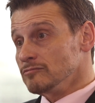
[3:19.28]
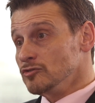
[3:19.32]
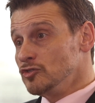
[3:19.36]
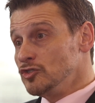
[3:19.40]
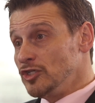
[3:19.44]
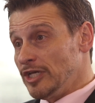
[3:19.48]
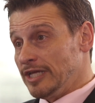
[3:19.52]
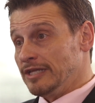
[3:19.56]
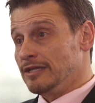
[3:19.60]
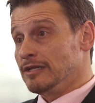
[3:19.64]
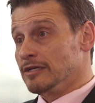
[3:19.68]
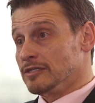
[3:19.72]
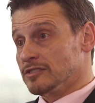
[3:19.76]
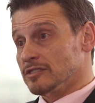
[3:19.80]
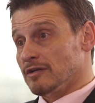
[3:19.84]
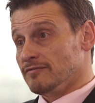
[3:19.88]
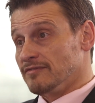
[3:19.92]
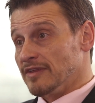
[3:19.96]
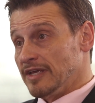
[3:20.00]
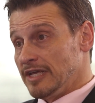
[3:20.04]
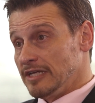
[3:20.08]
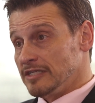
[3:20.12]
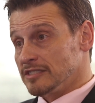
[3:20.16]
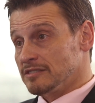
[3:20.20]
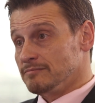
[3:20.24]
genius
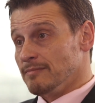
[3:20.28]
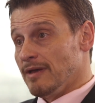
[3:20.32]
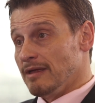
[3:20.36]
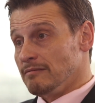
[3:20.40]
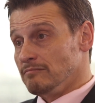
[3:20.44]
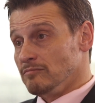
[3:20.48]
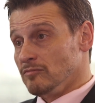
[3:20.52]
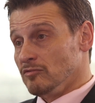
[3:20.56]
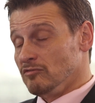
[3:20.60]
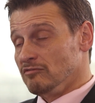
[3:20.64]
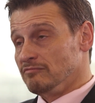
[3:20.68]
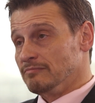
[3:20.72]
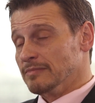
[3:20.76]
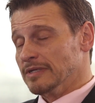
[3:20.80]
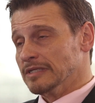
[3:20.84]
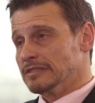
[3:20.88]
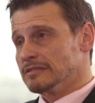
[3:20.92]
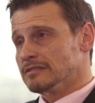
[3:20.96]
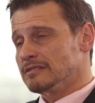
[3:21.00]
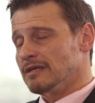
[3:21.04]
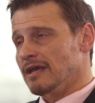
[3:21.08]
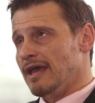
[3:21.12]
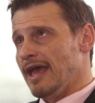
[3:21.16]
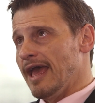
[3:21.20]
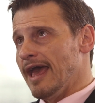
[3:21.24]
of the Hizmet
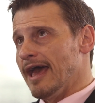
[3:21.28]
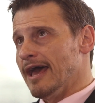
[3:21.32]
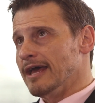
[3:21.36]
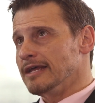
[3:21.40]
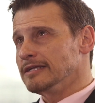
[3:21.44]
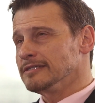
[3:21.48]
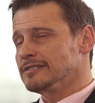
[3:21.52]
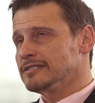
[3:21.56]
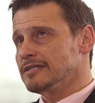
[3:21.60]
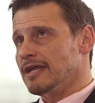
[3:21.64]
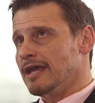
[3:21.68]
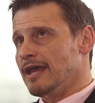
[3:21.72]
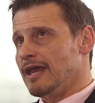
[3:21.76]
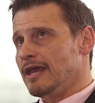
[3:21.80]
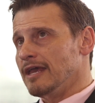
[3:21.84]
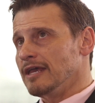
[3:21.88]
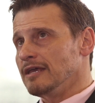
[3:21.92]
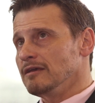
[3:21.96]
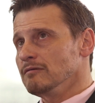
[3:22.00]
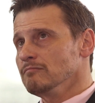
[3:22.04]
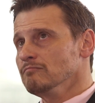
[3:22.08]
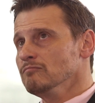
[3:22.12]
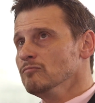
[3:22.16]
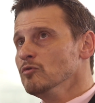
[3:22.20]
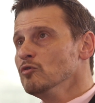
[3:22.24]
movement as
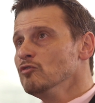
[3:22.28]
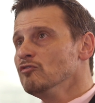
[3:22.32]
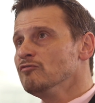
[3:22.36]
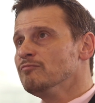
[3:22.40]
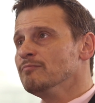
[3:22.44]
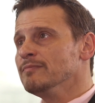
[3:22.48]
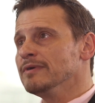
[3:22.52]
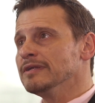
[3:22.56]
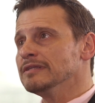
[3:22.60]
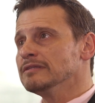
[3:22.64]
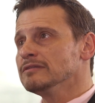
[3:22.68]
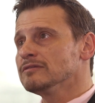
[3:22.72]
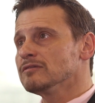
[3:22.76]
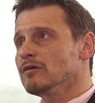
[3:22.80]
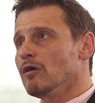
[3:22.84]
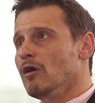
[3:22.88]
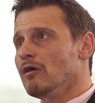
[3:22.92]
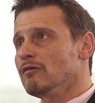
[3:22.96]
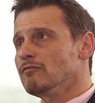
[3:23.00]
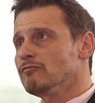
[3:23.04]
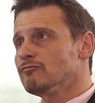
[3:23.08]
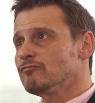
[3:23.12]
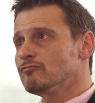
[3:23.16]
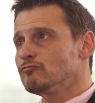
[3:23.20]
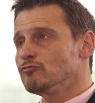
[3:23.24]
a movement
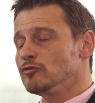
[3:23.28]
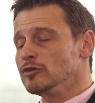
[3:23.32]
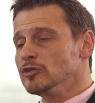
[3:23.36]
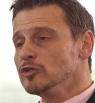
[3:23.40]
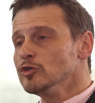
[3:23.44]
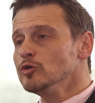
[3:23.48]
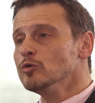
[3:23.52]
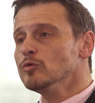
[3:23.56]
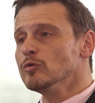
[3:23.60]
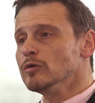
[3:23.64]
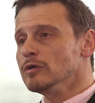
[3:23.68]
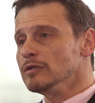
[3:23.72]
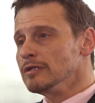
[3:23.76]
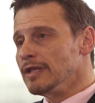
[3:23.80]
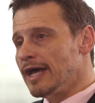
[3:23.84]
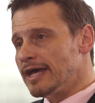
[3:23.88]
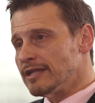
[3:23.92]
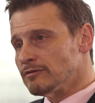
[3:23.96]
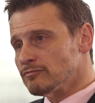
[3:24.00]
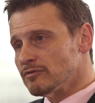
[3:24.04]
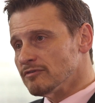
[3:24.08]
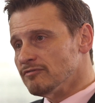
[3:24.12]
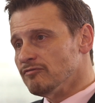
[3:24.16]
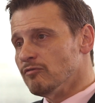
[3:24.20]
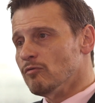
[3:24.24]
of renewal
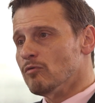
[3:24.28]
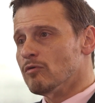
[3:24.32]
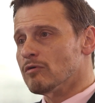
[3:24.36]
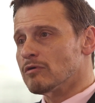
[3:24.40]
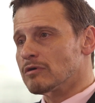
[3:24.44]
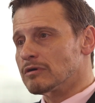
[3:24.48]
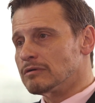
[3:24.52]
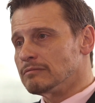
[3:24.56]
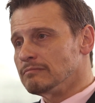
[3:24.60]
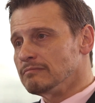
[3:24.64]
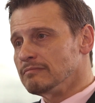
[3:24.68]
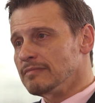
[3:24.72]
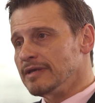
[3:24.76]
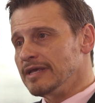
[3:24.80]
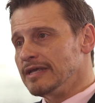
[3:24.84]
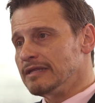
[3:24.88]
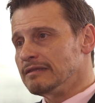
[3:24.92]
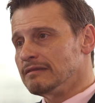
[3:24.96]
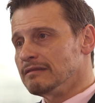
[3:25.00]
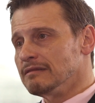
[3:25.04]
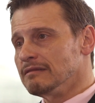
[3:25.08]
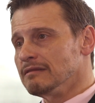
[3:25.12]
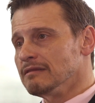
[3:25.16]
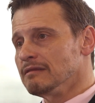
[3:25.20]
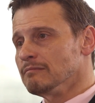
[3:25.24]
and reform
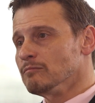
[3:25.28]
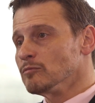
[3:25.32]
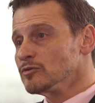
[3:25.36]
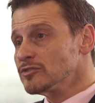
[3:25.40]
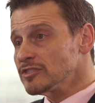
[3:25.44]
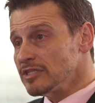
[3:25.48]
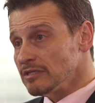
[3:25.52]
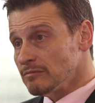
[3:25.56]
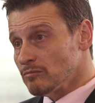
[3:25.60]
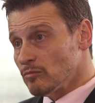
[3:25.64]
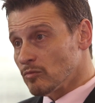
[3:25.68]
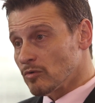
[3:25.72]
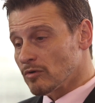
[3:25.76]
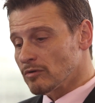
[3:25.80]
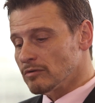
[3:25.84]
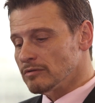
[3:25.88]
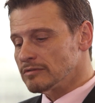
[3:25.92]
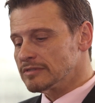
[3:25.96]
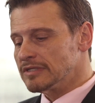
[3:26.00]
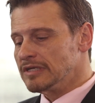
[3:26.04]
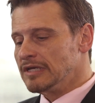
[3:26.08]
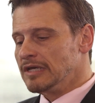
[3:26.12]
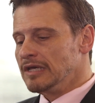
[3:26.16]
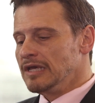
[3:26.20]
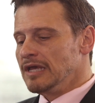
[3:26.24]
in the Muslim world